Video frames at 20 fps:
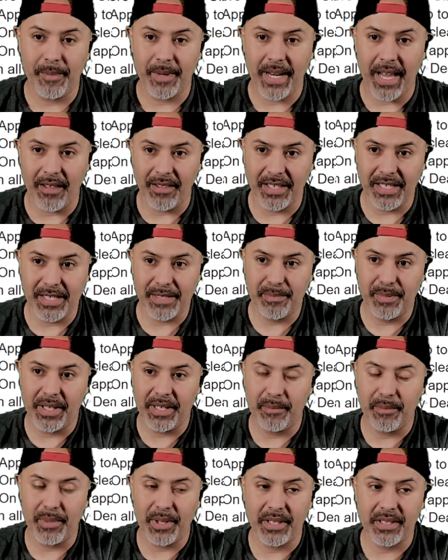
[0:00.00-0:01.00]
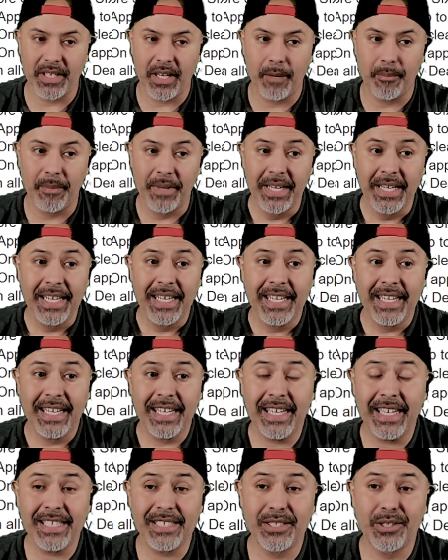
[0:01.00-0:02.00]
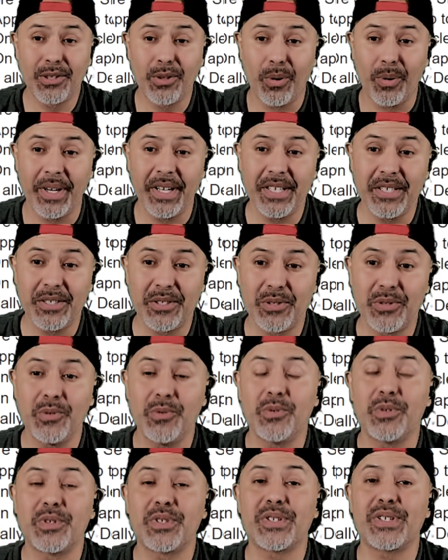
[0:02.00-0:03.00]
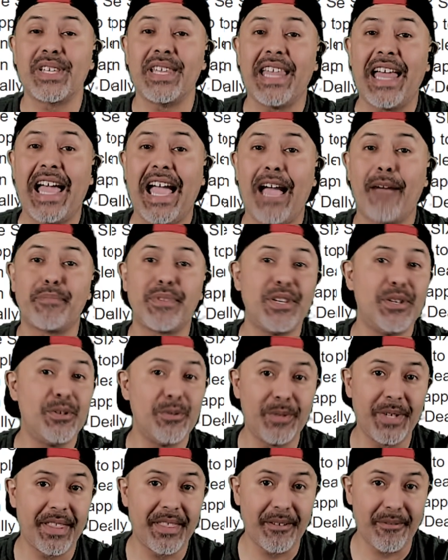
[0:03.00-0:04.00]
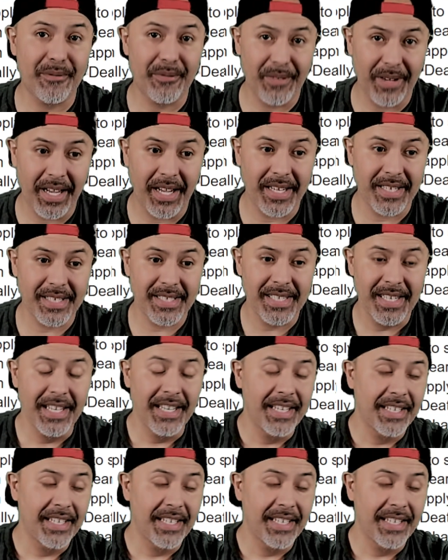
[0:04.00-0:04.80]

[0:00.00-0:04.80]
But now that he's being built up, he's going to slap you in the face.